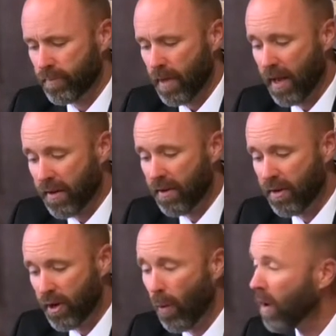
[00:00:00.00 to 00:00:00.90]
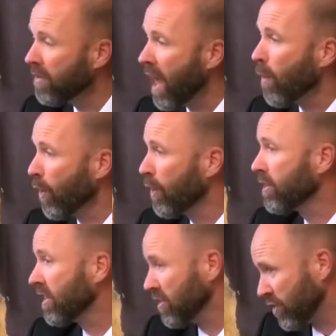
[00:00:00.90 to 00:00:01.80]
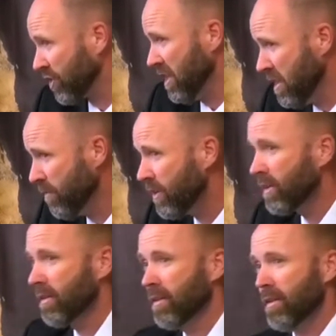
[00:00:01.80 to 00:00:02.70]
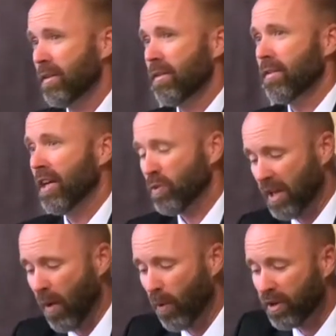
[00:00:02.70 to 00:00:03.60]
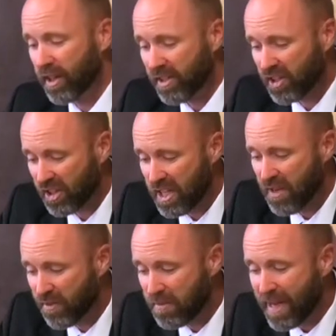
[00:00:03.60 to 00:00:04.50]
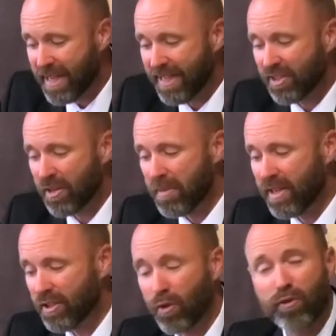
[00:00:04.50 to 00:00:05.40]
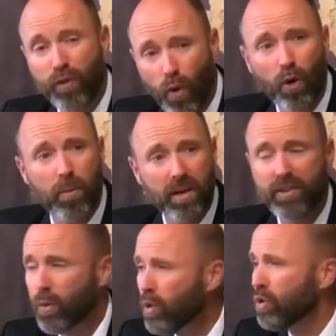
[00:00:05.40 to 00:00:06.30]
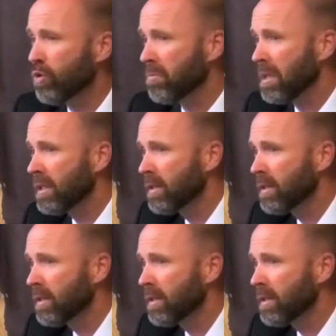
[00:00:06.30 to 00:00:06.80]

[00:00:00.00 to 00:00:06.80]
And you know what? That word conceived, that's what that word conceived means. It means formed in the womb.